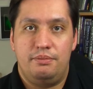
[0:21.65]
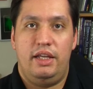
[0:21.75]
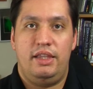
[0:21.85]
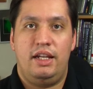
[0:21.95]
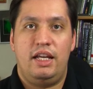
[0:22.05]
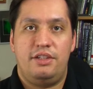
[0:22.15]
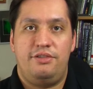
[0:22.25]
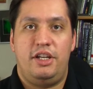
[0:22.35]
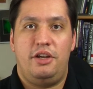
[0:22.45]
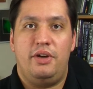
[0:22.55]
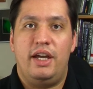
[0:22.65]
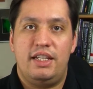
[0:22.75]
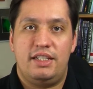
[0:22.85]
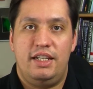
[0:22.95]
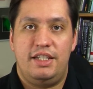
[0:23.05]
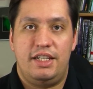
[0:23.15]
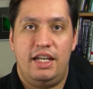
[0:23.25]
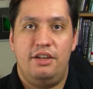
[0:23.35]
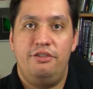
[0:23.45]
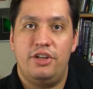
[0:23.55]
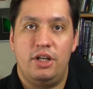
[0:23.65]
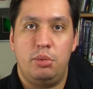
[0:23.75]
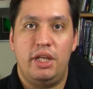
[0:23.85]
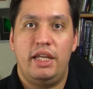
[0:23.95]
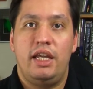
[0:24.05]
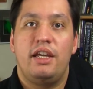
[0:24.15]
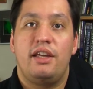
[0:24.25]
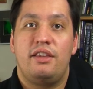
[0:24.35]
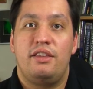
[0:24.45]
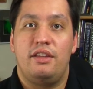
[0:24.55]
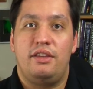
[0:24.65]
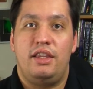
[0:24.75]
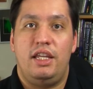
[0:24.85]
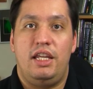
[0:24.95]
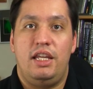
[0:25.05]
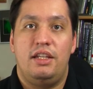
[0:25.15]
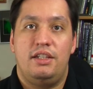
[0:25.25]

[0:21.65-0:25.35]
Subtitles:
In the last video, I accidentally stated verbally that the